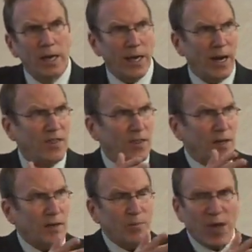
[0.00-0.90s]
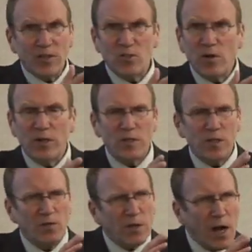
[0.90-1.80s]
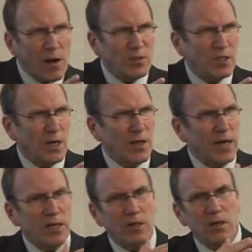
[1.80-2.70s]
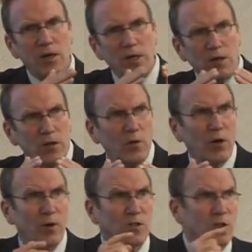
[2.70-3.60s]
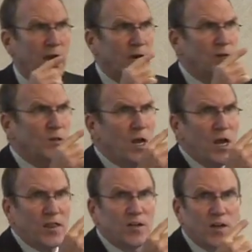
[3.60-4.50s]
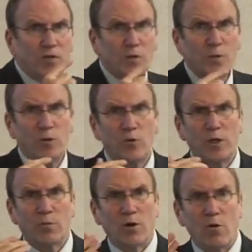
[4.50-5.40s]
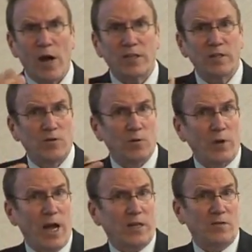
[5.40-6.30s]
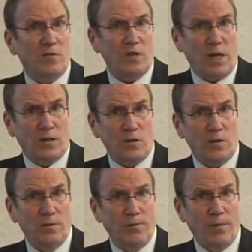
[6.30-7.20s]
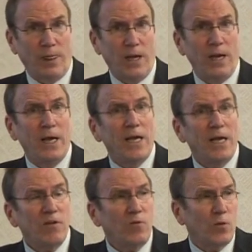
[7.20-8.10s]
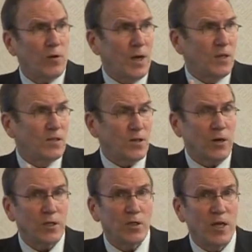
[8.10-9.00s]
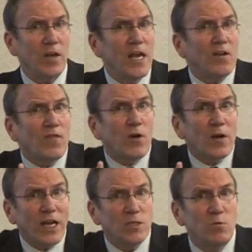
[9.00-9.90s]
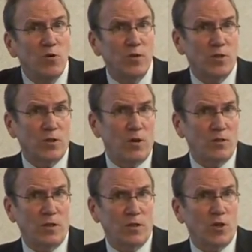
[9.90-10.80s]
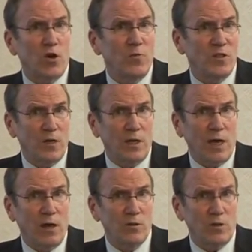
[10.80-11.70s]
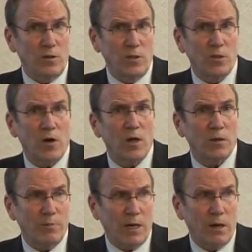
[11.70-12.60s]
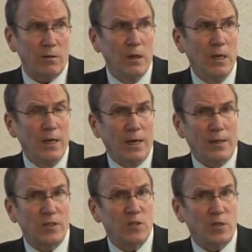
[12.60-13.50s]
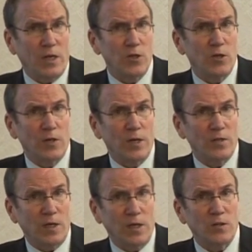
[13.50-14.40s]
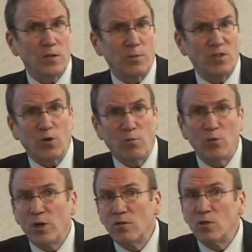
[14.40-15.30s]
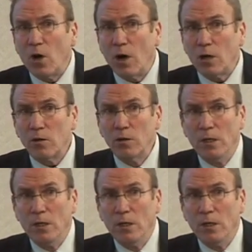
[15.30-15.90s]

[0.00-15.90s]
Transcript: and I think Patti Strand has even commented on that in, in other areas, and that is the difference between a proactive and a reactive stance. If we're starting, if our next move is to go to the Tacoma City Council and talk about a legislation that is against a certain breed of dog